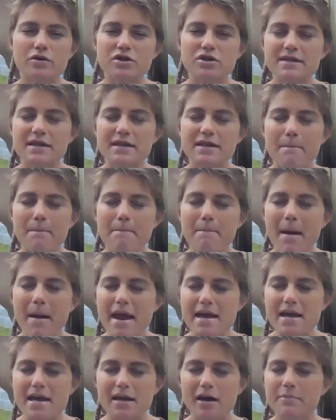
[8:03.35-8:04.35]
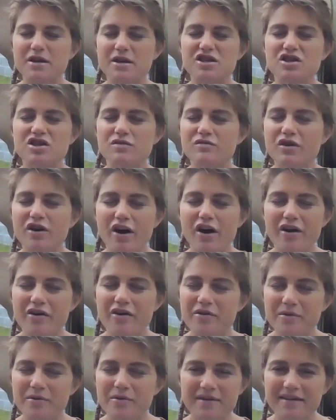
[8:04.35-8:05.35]
You're just going to make it up as you
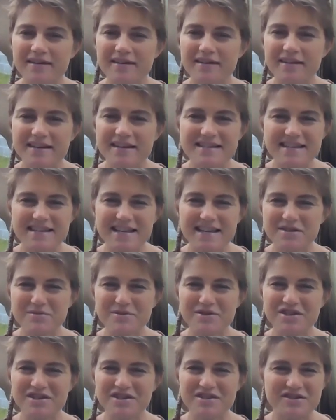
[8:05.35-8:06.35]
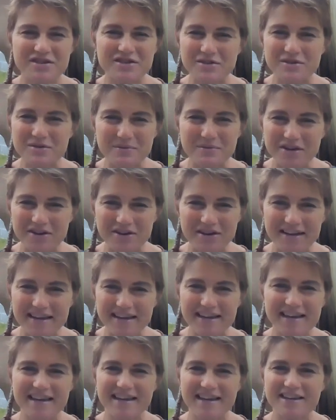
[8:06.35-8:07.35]
go, because that's what you do when you're a
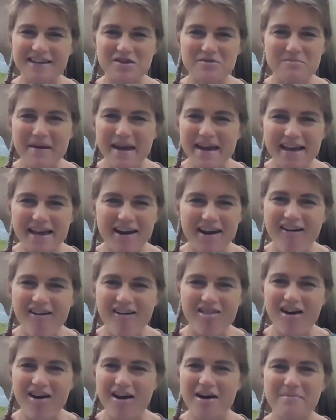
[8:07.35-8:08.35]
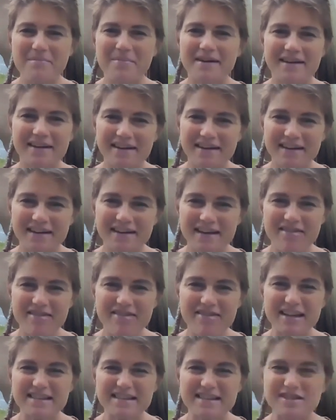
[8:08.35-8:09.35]
kid. You make it all up,
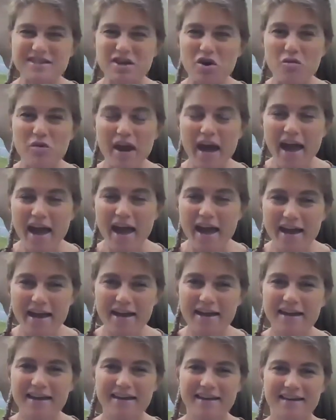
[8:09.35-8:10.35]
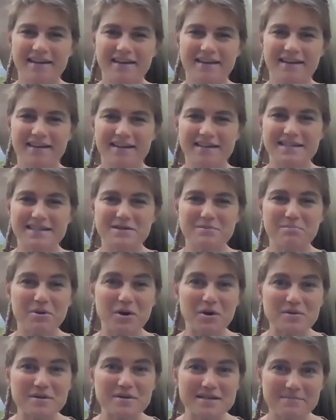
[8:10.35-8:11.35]
and that's okay. It's
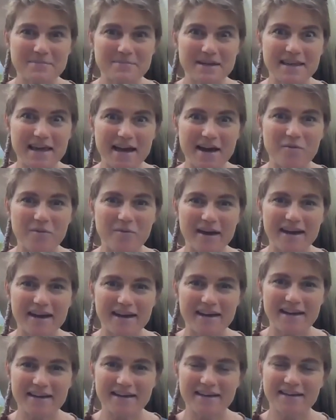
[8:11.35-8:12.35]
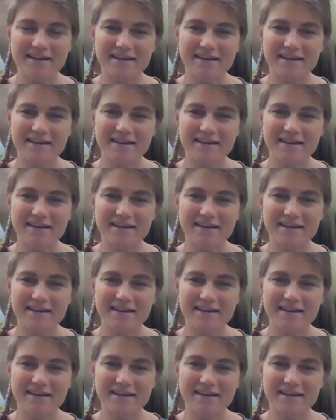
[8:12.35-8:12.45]
supposed to be that way.